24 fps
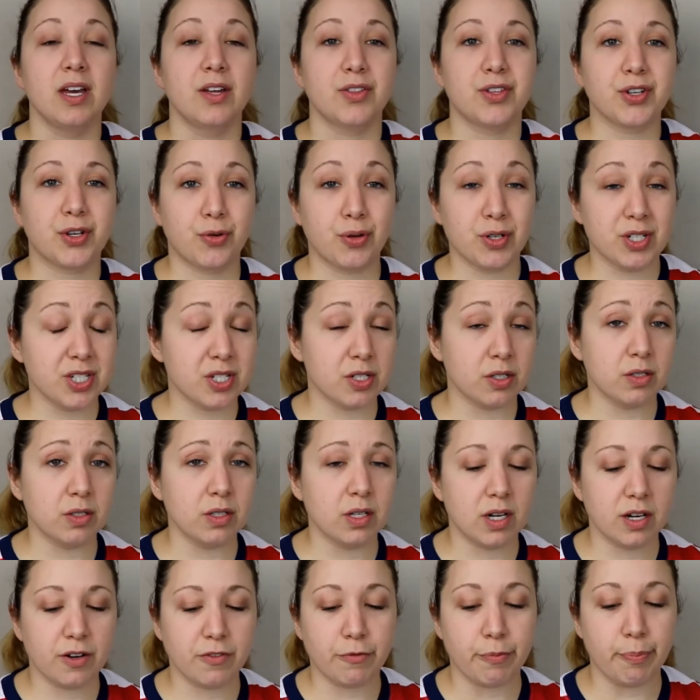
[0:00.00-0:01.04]
The
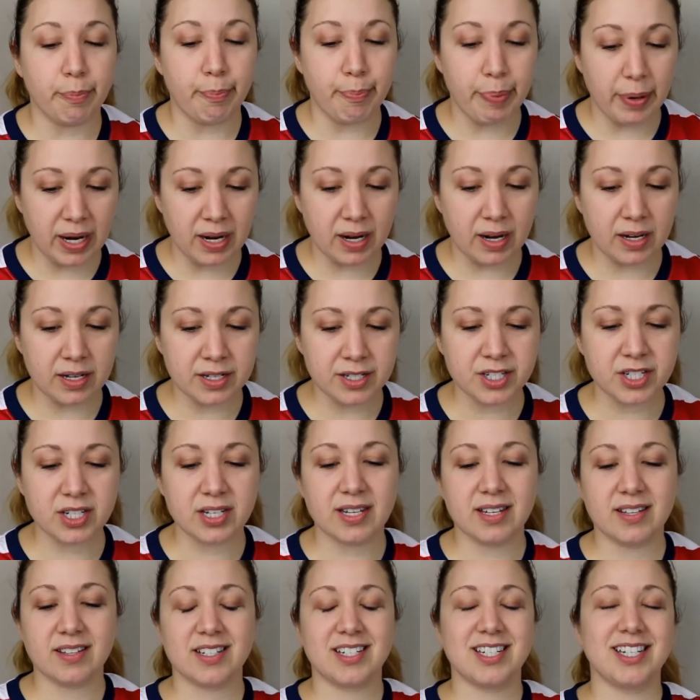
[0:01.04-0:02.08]
Crystal of Bond,
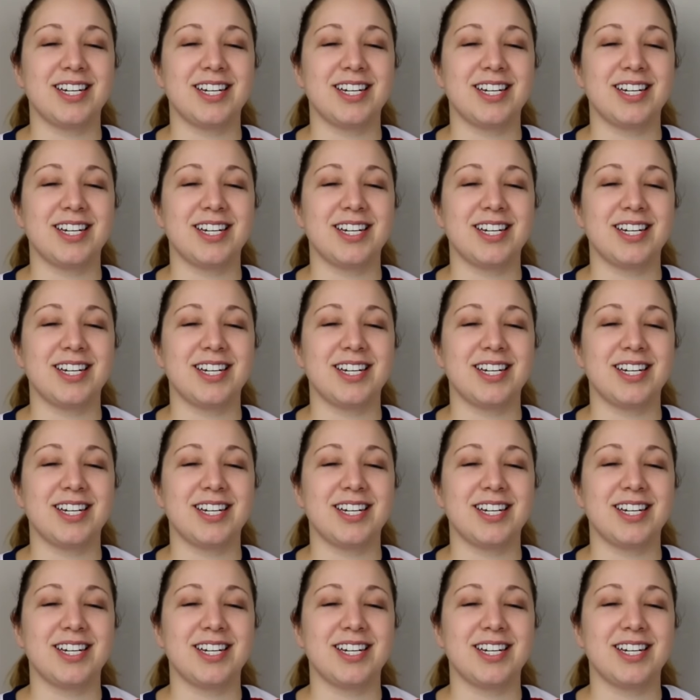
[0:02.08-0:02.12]
the